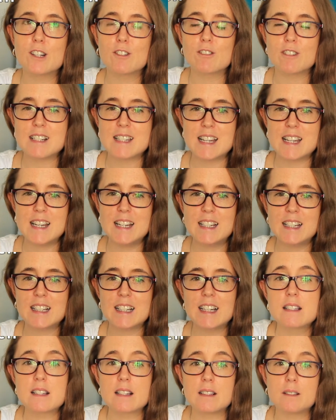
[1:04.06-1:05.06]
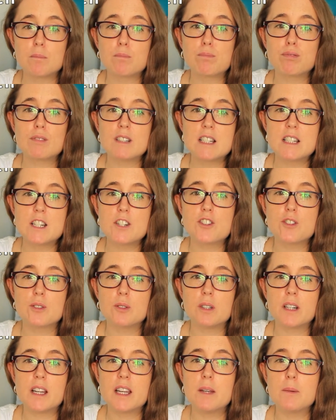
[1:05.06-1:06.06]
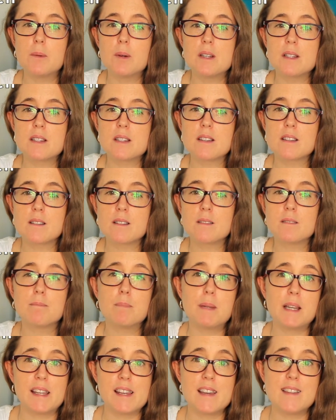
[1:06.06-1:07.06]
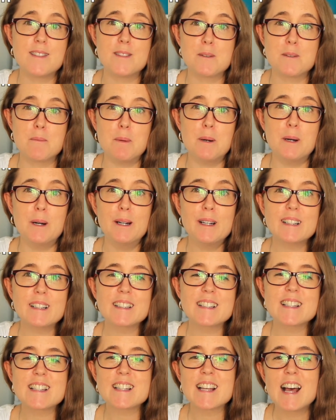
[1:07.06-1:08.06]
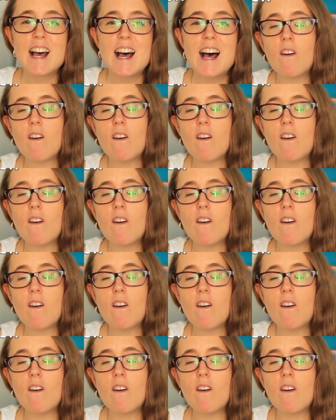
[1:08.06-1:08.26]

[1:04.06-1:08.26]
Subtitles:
critic, so pretty sure he was big into books.